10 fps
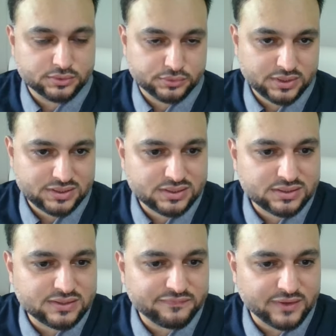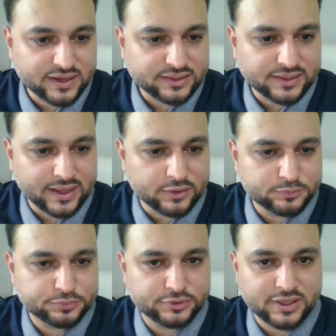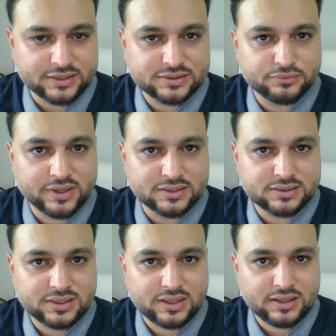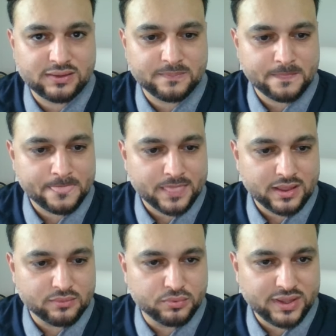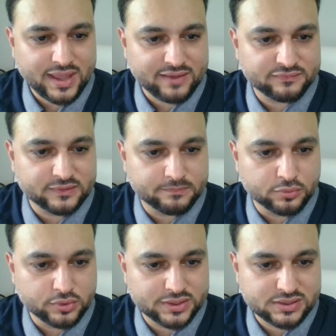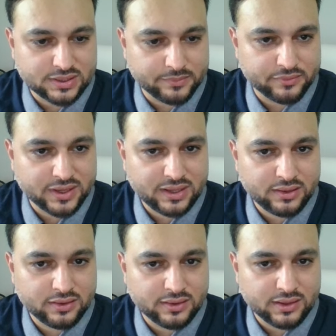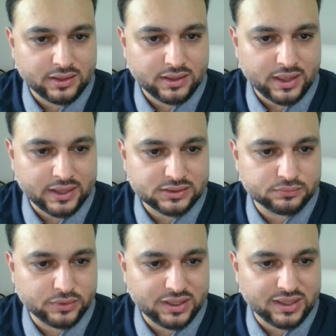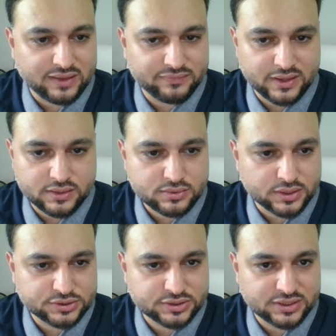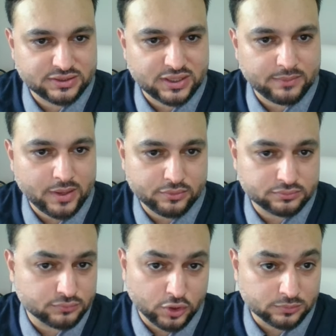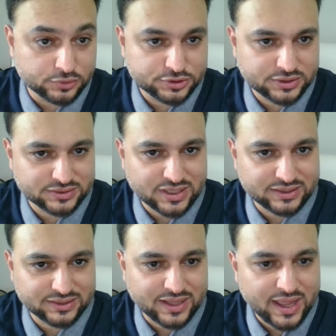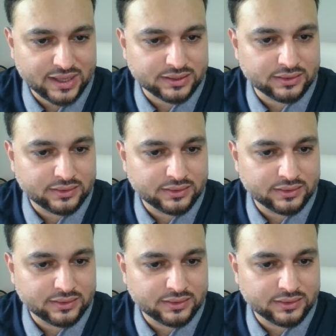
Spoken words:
So this is the final output. As you can see, we have the board summary. As we gave the instruction, it came out almost exactly that.